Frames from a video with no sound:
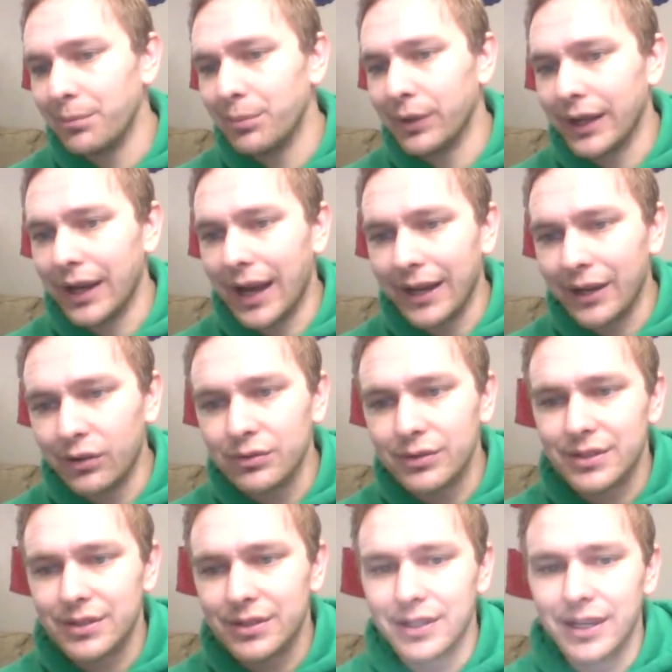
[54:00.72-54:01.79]
but I
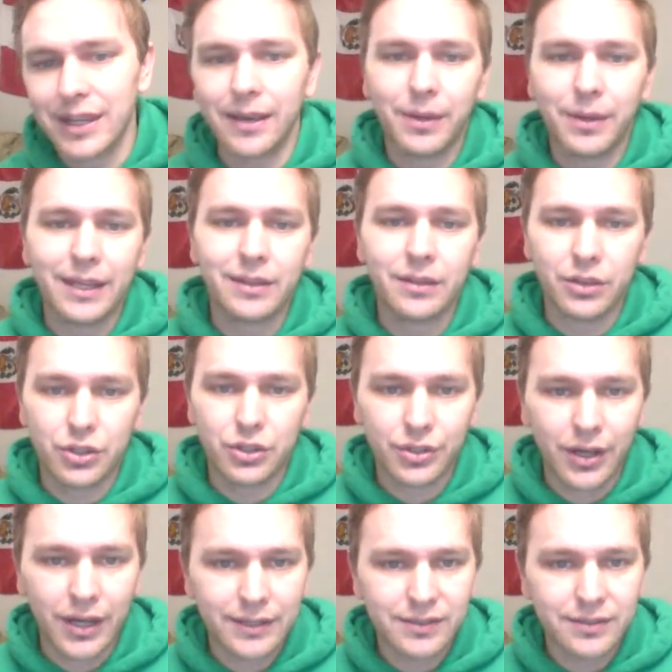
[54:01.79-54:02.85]
don't see him getting the
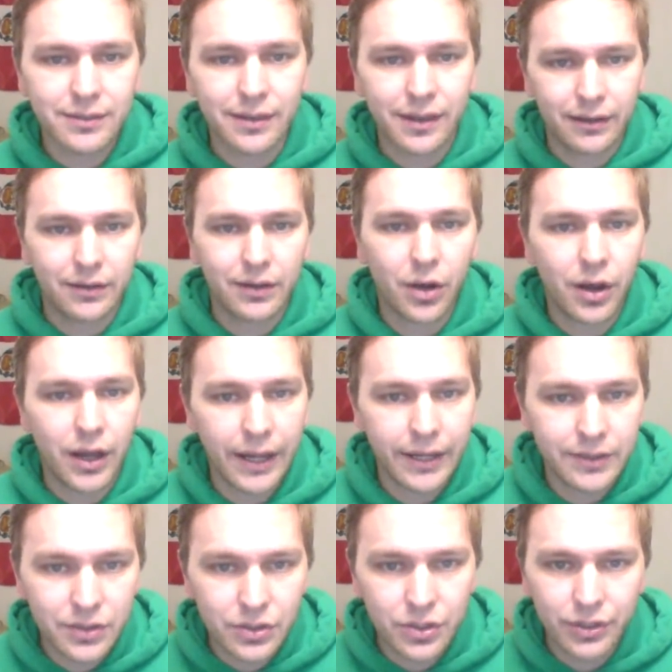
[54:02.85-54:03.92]
shots that
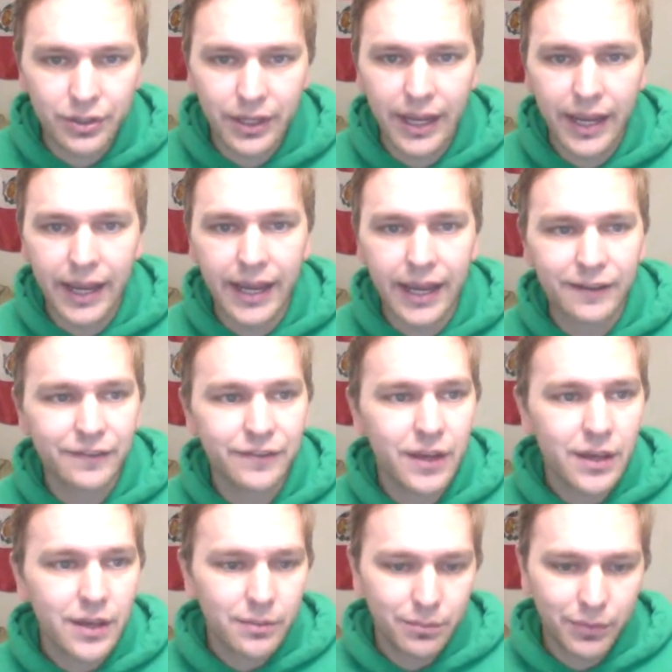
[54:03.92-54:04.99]
Hutton's going to have.
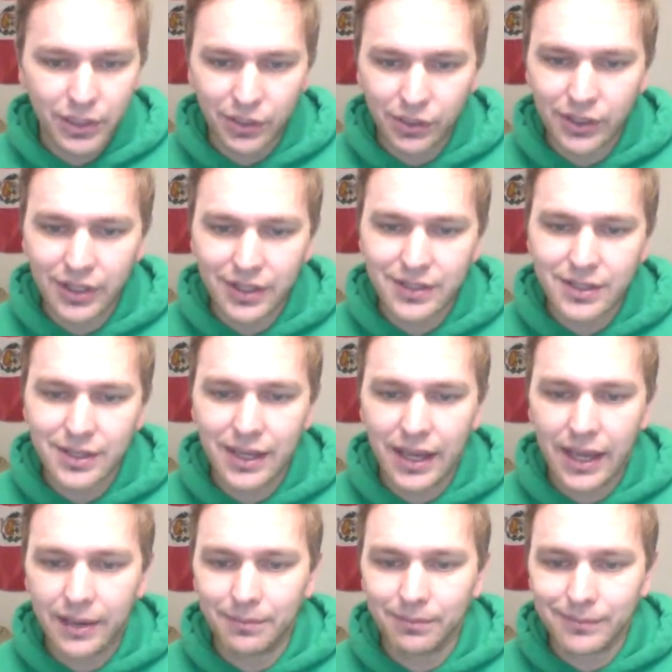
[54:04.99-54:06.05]
But you look at this
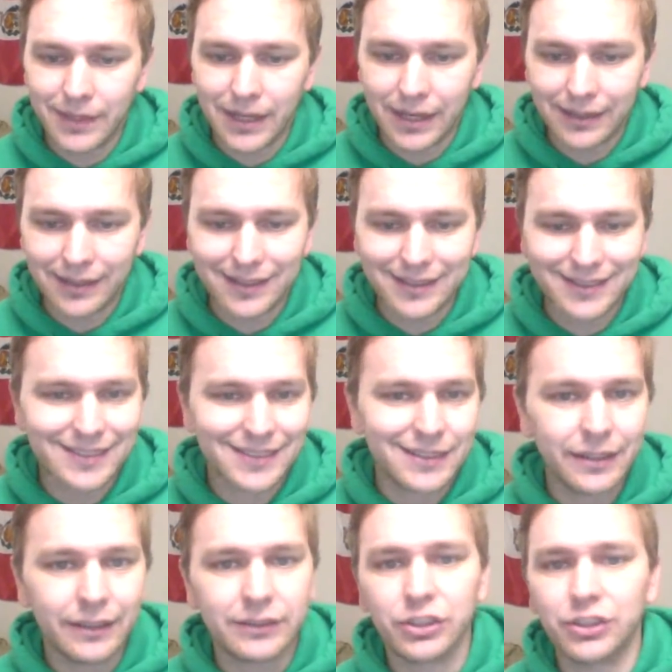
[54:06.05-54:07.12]
game,
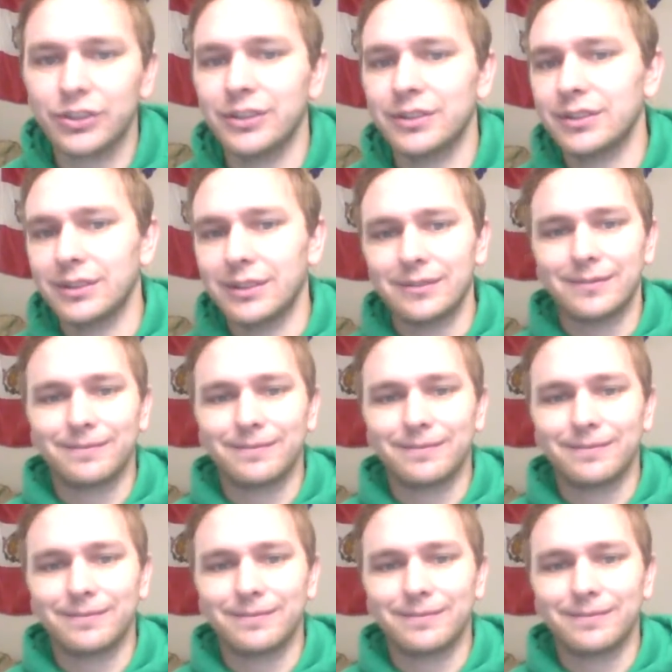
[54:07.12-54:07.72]
it's just